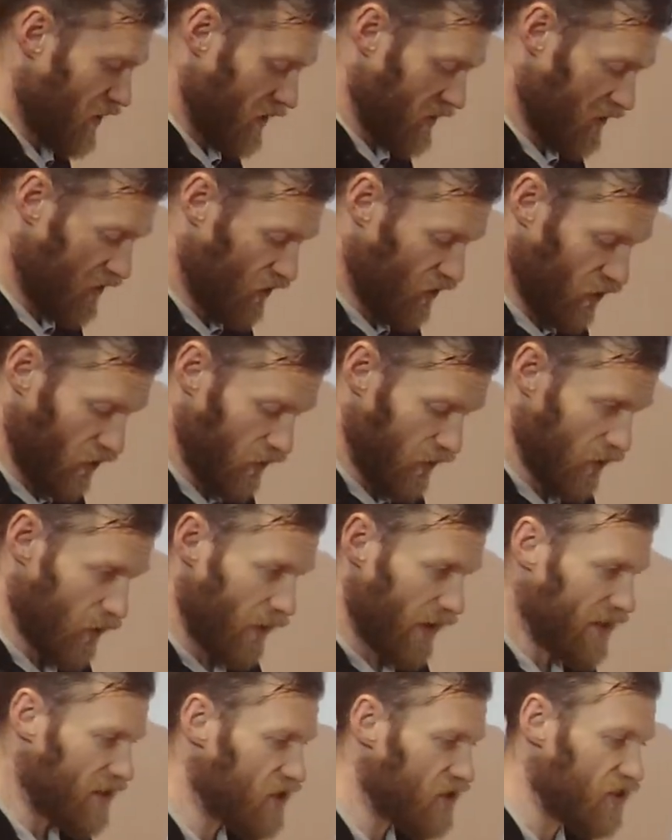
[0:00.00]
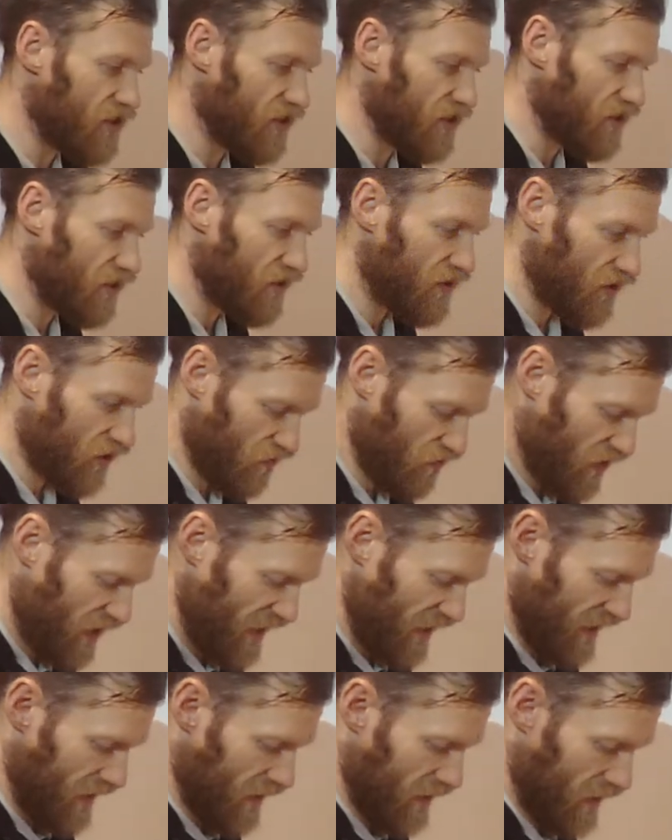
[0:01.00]
on to question
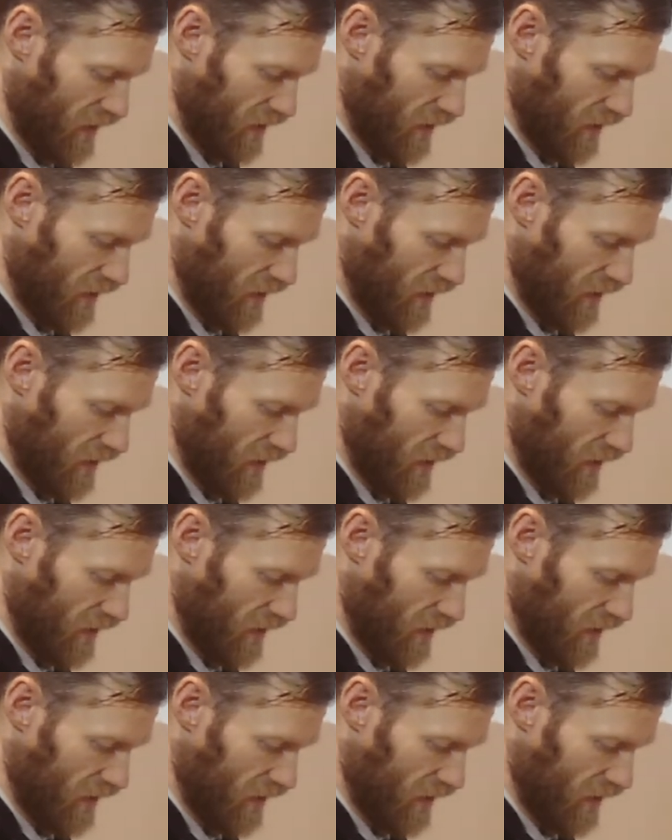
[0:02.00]
3.